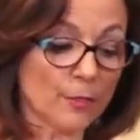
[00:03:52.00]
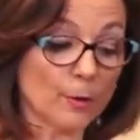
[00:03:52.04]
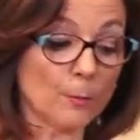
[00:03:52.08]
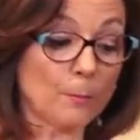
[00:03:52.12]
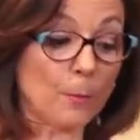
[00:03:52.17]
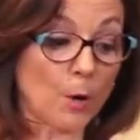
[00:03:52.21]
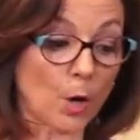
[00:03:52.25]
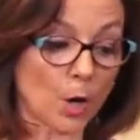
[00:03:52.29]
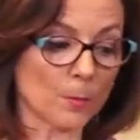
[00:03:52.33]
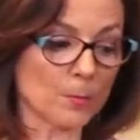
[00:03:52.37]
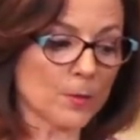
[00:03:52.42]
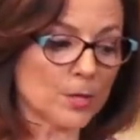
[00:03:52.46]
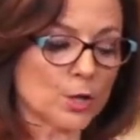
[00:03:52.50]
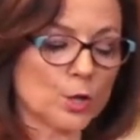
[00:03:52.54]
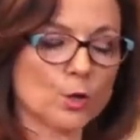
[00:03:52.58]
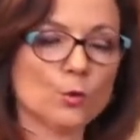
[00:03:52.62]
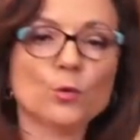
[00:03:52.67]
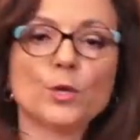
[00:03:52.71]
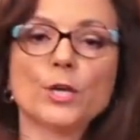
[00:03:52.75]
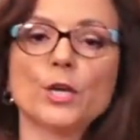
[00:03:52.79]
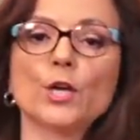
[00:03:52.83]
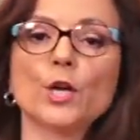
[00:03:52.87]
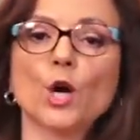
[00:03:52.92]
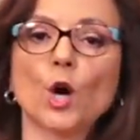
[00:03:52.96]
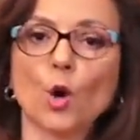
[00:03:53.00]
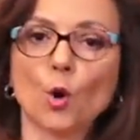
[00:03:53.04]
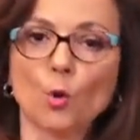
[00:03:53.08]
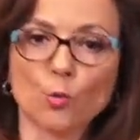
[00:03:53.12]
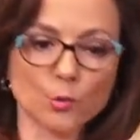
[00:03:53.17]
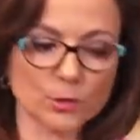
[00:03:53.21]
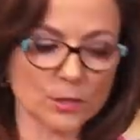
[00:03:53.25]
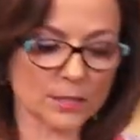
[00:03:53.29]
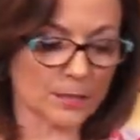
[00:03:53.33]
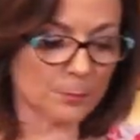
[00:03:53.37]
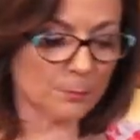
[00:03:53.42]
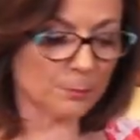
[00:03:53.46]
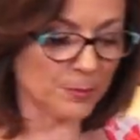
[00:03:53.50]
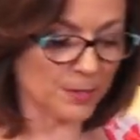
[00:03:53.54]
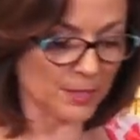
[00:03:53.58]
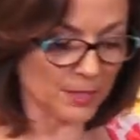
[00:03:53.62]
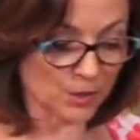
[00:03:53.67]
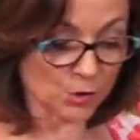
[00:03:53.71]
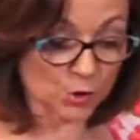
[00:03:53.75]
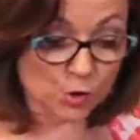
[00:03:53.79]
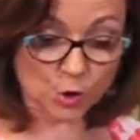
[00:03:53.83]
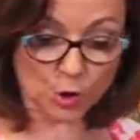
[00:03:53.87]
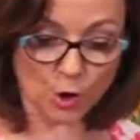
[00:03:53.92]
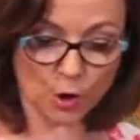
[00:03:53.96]
the barbecue can only be
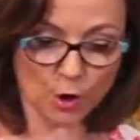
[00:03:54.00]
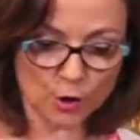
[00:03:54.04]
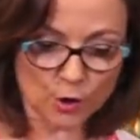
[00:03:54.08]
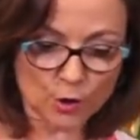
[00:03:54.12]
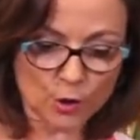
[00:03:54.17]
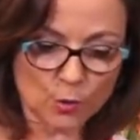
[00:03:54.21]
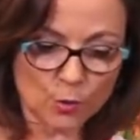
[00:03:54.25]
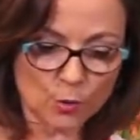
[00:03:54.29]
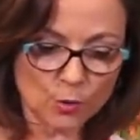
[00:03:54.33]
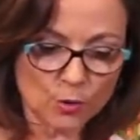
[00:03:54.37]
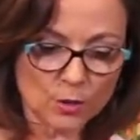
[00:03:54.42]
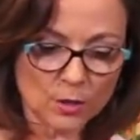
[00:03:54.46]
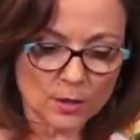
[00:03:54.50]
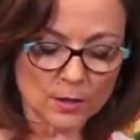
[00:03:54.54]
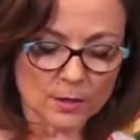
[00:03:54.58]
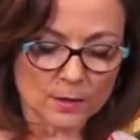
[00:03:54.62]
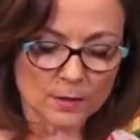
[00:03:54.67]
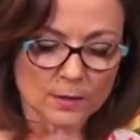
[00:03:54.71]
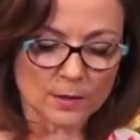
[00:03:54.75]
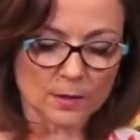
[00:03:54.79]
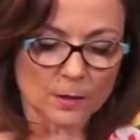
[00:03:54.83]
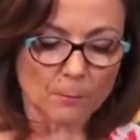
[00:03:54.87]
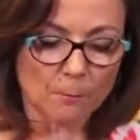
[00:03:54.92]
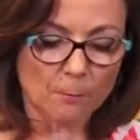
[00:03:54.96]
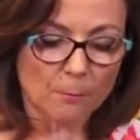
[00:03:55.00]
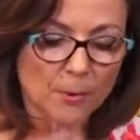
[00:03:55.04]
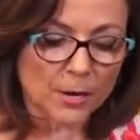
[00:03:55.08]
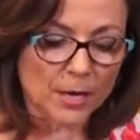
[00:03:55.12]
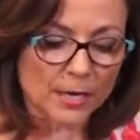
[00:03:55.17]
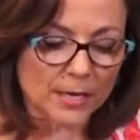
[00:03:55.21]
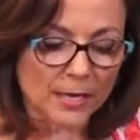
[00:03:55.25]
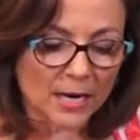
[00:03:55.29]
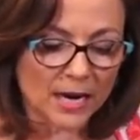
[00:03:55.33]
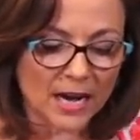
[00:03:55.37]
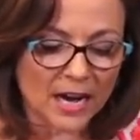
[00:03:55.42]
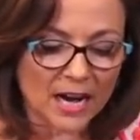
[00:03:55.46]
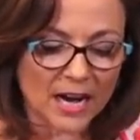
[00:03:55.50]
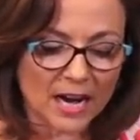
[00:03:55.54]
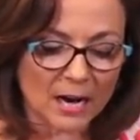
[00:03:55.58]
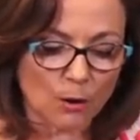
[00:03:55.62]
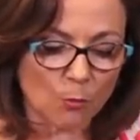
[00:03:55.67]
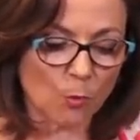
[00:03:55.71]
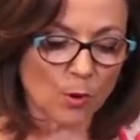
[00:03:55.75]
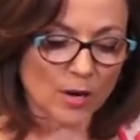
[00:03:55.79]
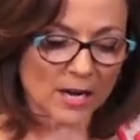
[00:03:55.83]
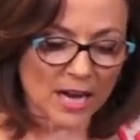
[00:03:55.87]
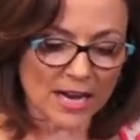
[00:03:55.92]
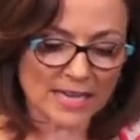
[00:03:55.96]
charcoal. But uh,
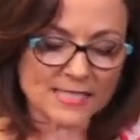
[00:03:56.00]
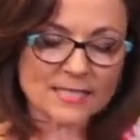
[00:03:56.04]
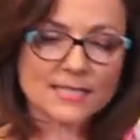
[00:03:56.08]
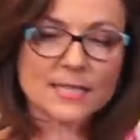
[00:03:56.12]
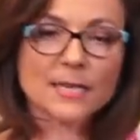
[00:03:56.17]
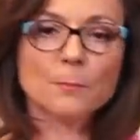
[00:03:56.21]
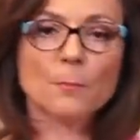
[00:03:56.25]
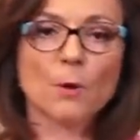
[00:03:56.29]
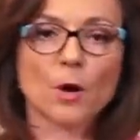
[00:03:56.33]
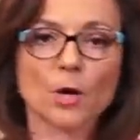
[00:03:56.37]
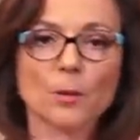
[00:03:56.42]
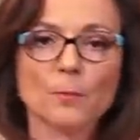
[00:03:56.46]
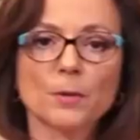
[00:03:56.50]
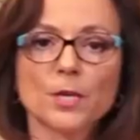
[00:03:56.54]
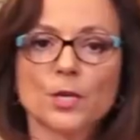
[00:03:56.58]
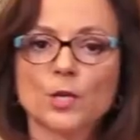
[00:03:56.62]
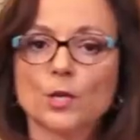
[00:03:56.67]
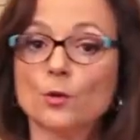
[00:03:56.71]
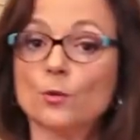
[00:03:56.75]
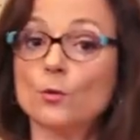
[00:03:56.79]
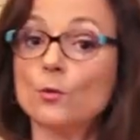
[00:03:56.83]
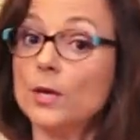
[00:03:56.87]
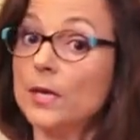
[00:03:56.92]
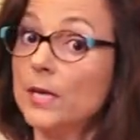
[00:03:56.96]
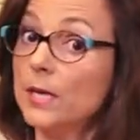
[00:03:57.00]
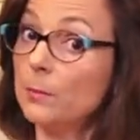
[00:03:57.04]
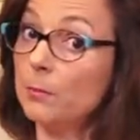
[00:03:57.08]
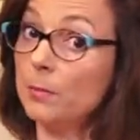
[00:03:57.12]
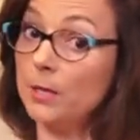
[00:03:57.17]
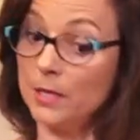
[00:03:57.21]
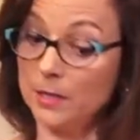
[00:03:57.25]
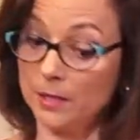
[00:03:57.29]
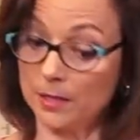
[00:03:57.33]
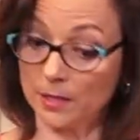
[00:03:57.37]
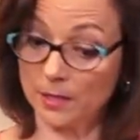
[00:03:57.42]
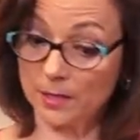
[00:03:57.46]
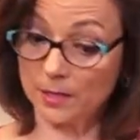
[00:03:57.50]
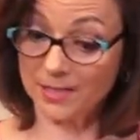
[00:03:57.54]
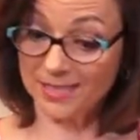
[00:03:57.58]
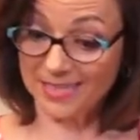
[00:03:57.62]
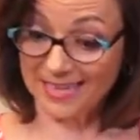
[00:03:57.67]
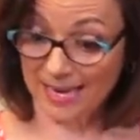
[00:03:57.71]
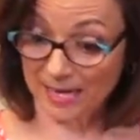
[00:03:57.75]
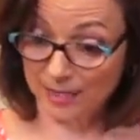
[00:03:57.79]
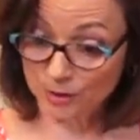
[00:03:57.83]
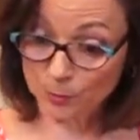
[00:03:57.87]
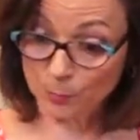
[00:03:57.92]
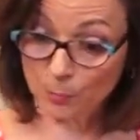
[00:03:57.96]
when I say barbecue, can be a
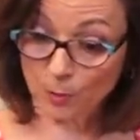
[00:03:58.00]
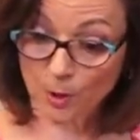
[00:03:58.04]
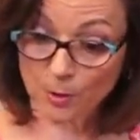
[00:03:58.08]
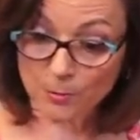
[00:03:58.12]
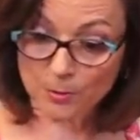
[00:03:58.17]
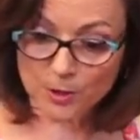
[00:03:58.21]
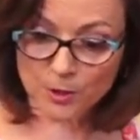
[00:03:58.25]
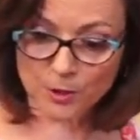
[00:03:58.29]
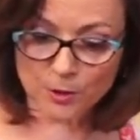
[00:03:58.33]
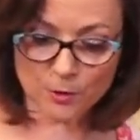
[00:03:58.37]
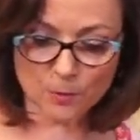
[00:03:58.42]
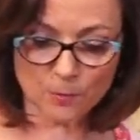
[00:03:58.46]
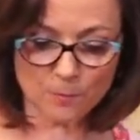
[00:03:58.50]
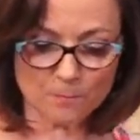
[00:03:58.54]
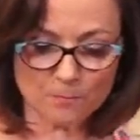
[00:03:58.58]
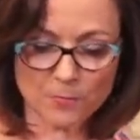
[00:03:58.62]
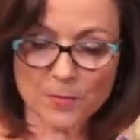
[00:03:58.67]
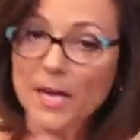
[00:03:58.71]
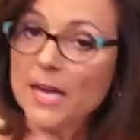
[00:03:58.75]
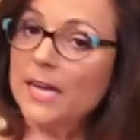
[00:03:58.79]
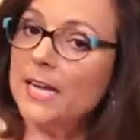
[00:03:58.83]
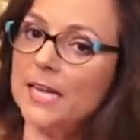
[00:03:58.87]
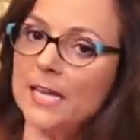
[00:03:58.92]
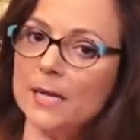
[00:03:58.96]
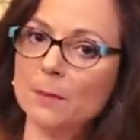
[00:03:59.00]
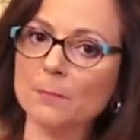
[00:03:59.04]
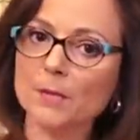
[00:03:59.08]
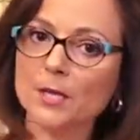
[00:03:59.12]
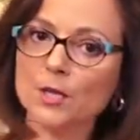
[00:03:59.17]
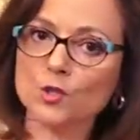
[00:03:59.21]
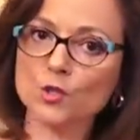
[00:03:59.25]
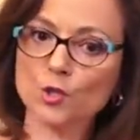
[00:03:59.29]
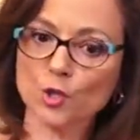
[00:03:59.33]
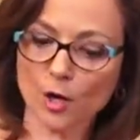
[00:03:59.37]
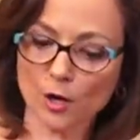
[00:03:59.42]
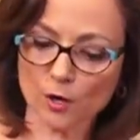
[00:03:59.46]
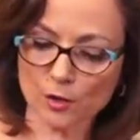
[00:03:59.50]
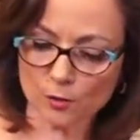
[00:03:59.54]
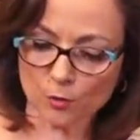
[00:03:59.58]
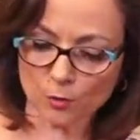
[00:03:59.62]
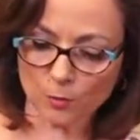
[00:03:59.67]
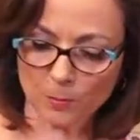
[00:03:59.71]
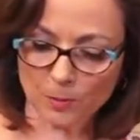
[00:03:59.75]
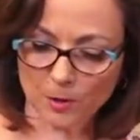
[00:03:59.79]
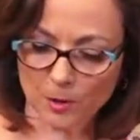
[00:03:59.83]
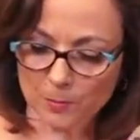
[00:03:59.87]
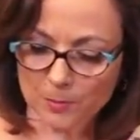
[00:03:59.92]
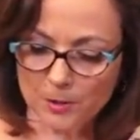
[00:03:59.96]
gas barbecue and it can be a charcoal
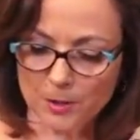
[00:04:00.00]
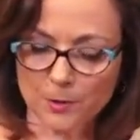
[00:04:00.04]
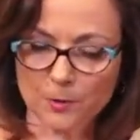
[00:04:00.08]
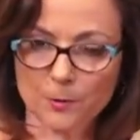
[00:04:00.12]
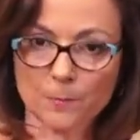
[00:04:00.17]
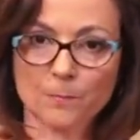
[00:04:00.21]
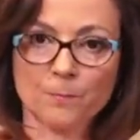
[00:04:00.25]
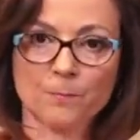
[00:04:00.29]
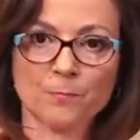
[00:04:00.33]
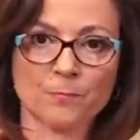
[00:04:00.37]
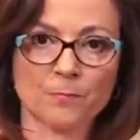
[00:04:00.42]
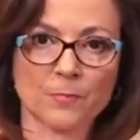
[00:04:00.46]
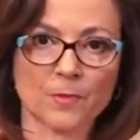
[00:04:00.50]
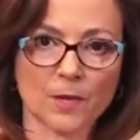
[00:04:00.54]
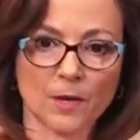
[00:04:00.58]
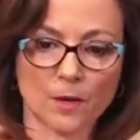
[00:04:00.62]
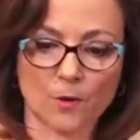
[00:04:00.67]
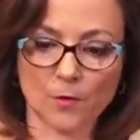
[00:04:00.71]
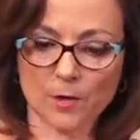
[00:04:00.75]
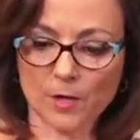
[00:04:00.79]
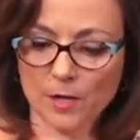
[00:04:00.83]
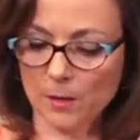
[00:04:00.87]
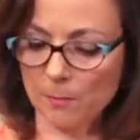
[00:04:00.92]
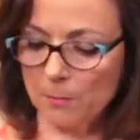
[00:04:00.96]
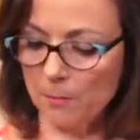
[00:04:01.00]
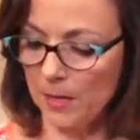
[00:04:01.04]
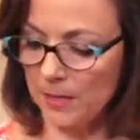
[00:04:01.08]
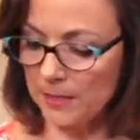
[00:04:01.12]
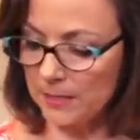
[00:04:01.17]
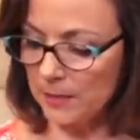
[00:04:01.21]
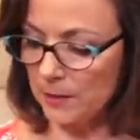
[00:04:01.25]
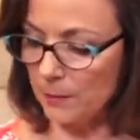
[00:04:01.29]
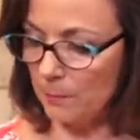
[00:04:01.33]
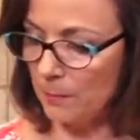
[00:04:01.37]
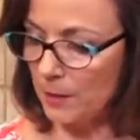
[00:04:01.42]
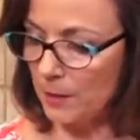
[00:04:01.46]
barbecue. Okay, my little